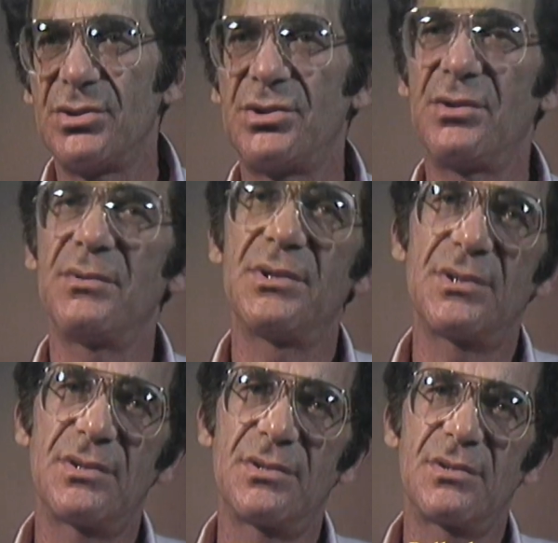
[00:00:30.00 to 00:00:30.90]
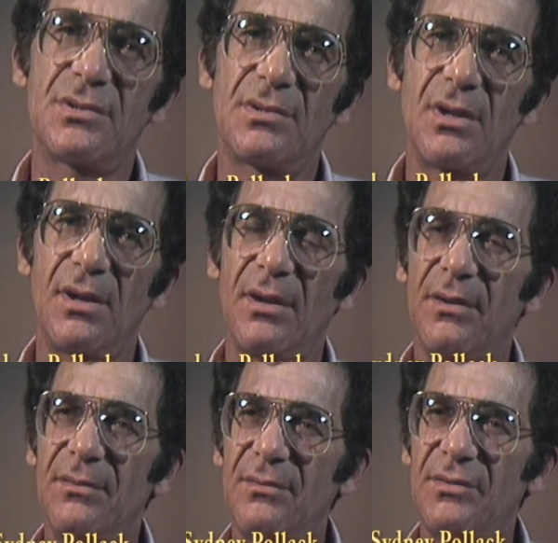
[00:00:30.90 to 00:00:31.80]
she would just
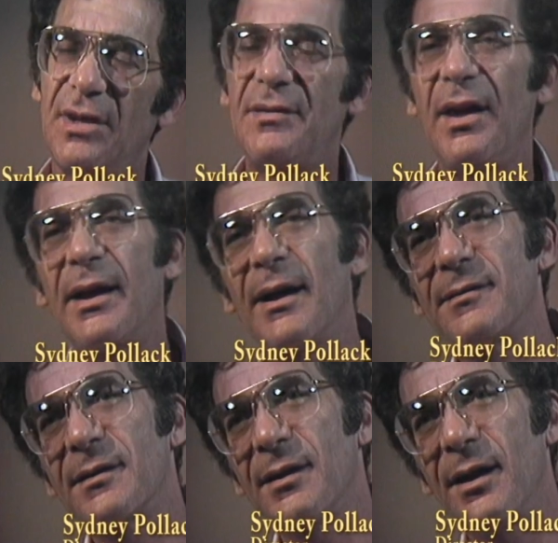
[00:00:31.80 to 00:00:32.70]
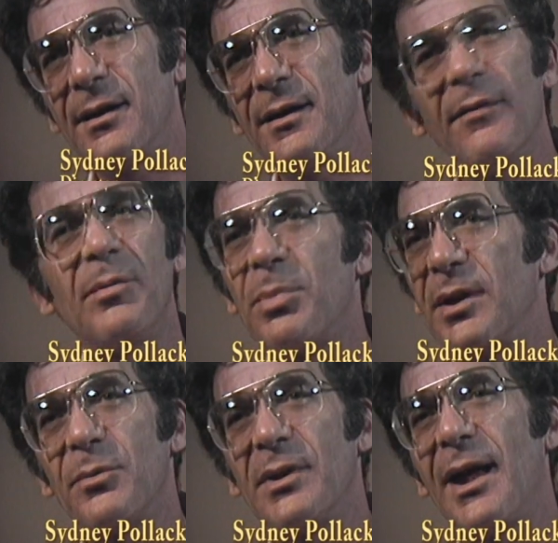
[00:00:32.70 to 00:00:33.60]
uh, say, take out the gun, and
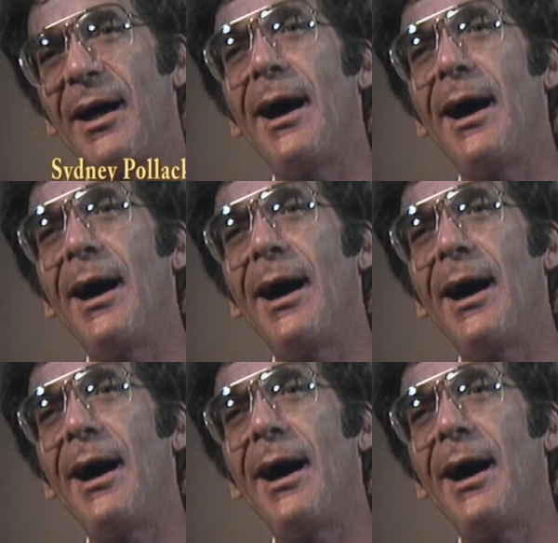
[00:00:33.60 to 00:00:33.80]
everybody would laugh.